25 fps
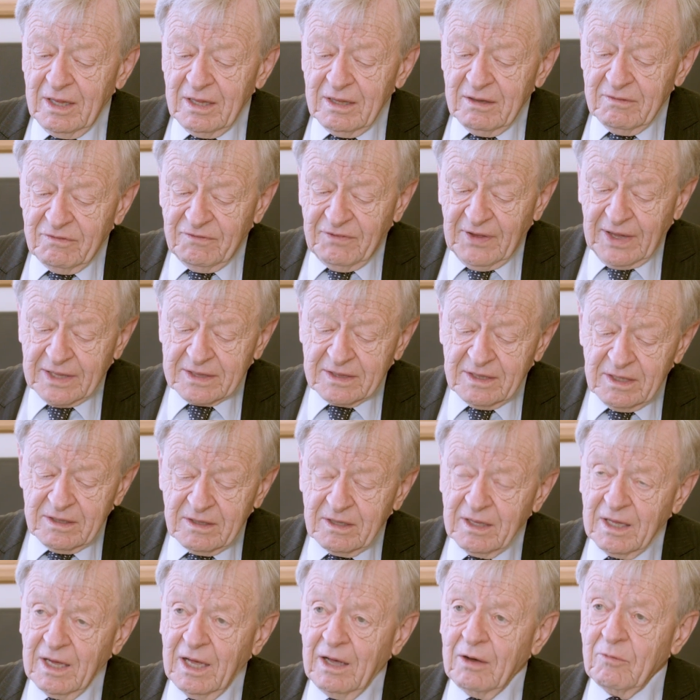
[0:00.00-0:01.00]
And the fact that
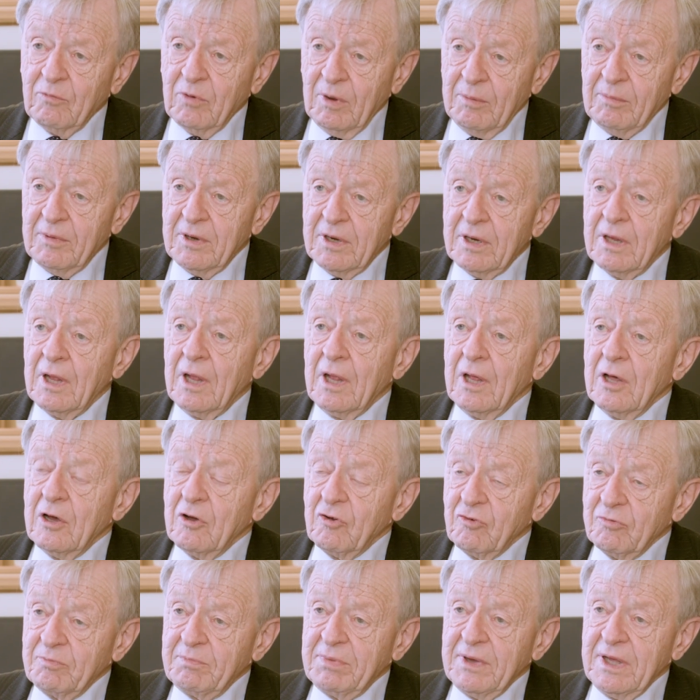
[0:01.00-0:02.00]
there are women
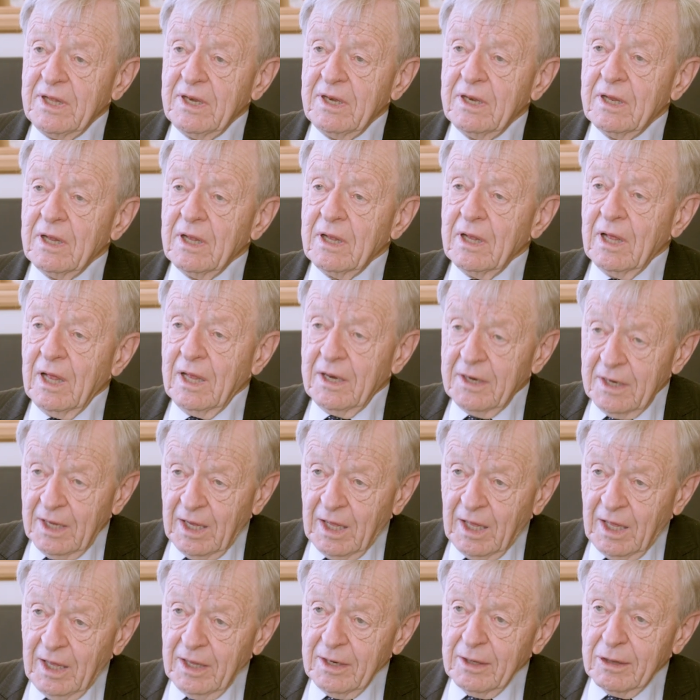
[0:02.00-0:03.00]
who've been and
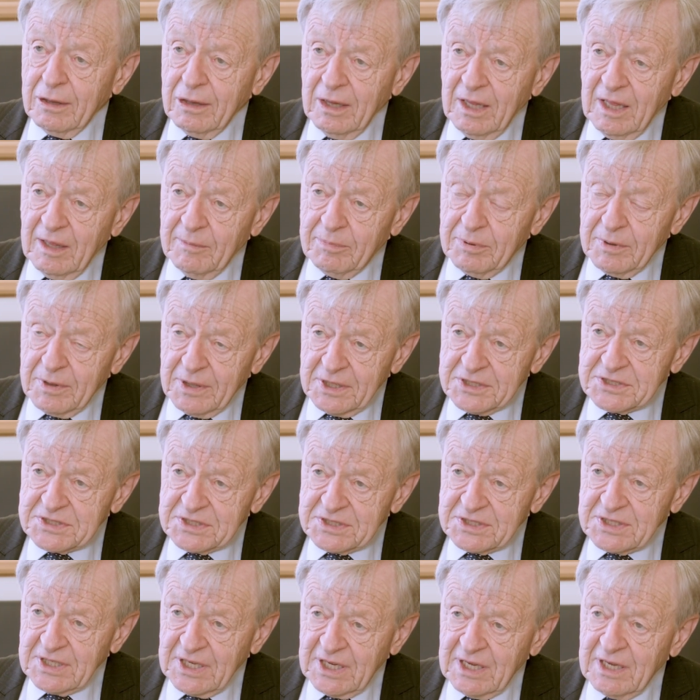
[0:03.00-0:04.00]
are in senior
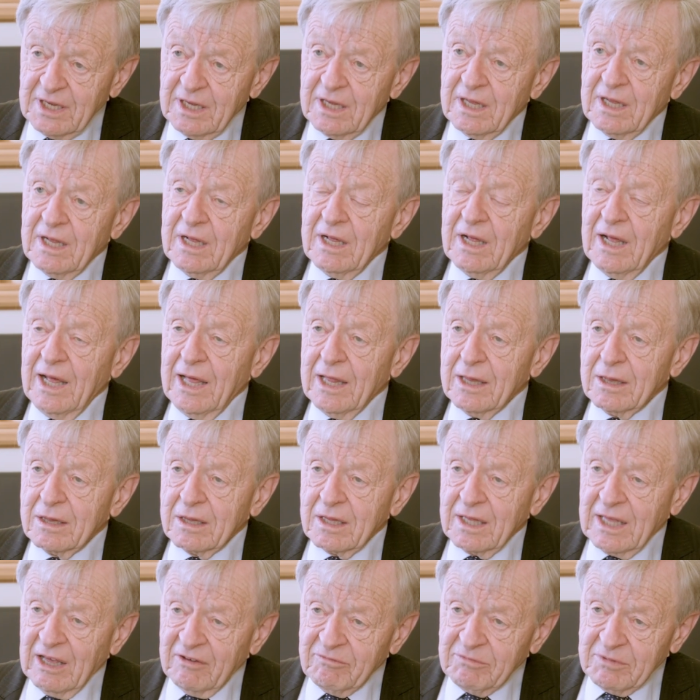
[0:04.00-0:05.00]
positions here as
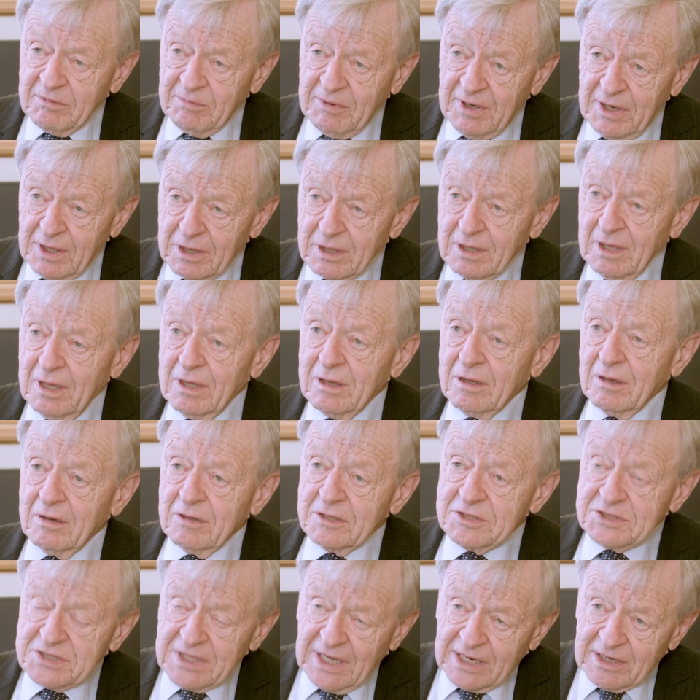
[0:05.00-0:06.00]
government ministers
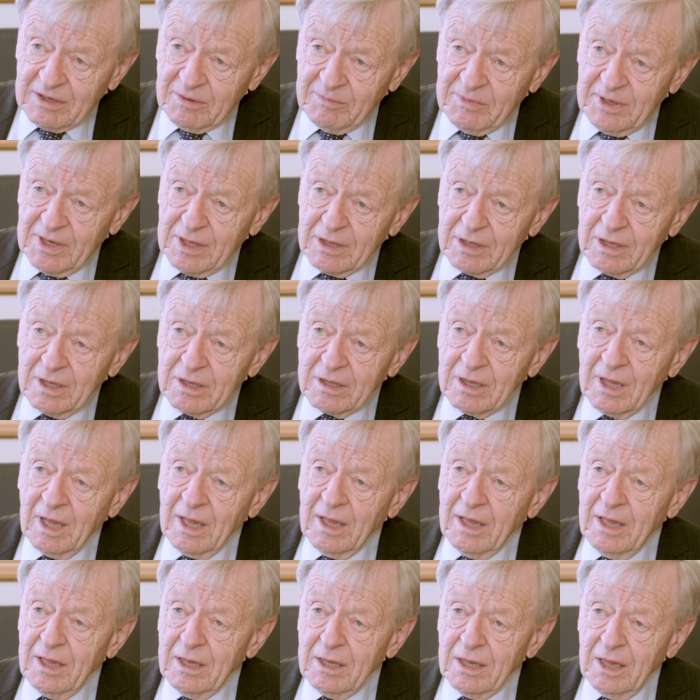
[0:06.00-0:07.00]
or shadow ministers
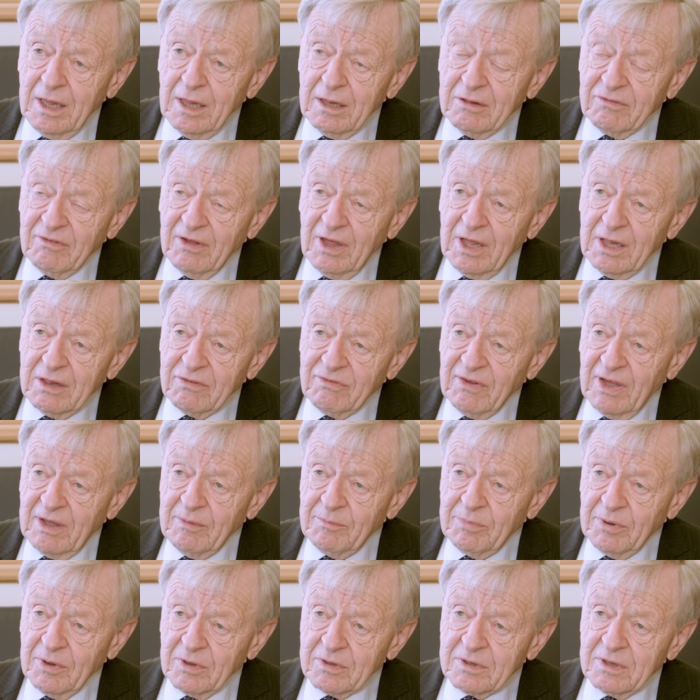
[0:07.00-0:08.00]
is very
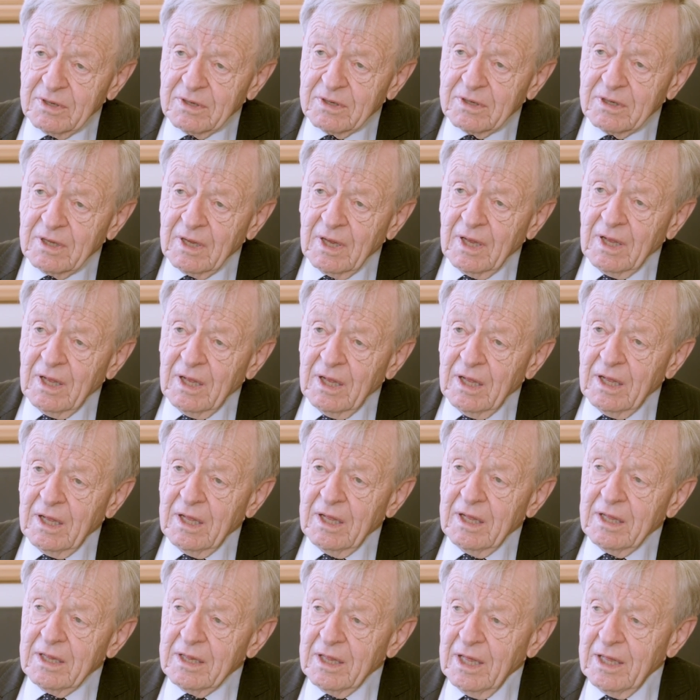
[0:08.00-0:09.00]
important.
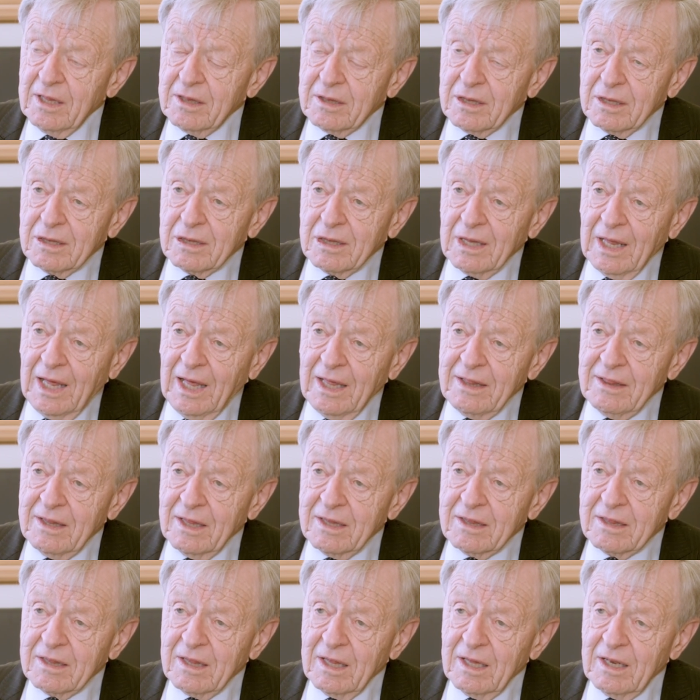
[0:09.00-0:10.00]
It's a sign
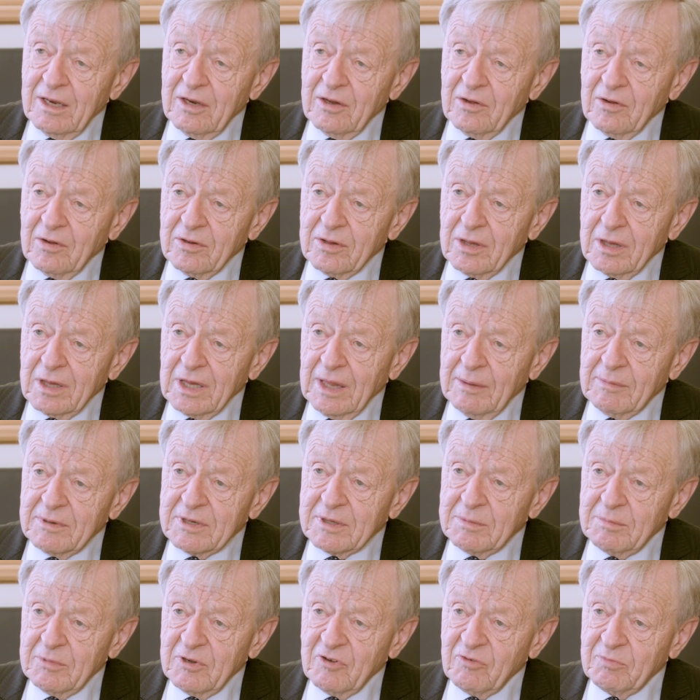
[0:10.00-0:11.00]
that the Lord is able
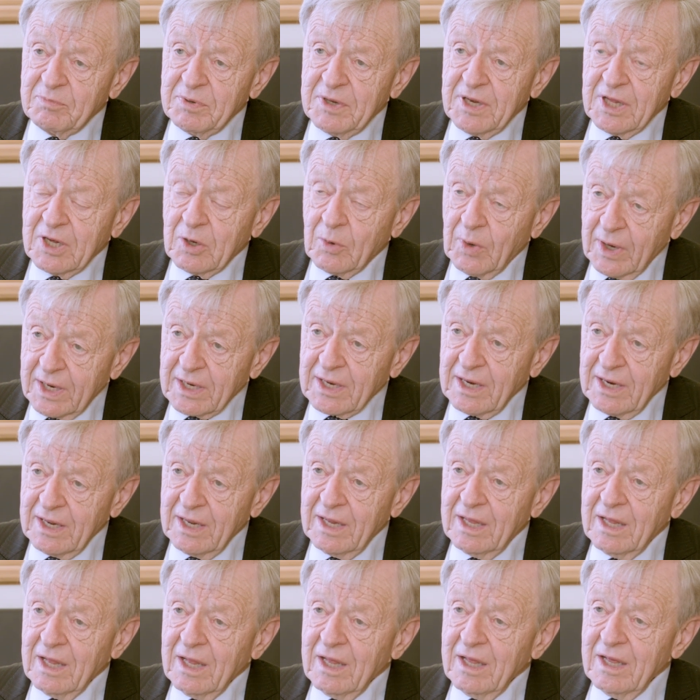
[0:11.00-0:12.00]
to move pretty
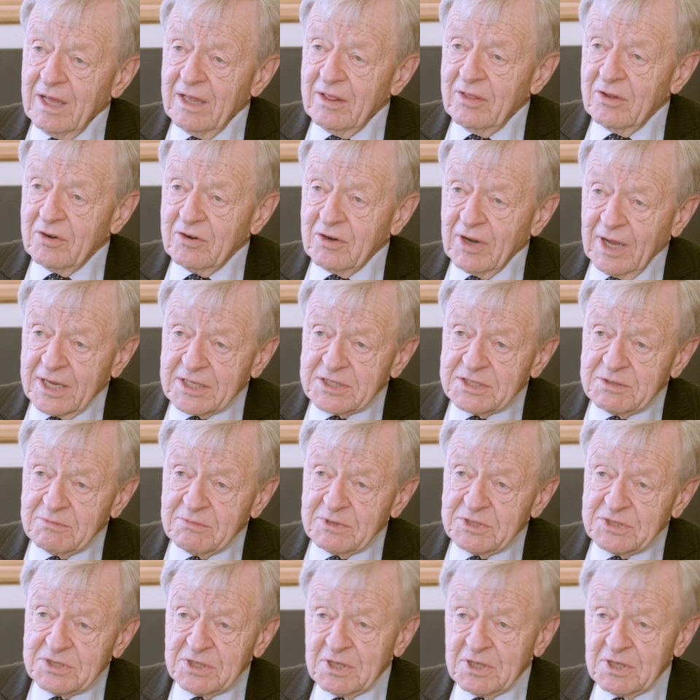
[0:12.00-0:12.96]
quickly in the direction which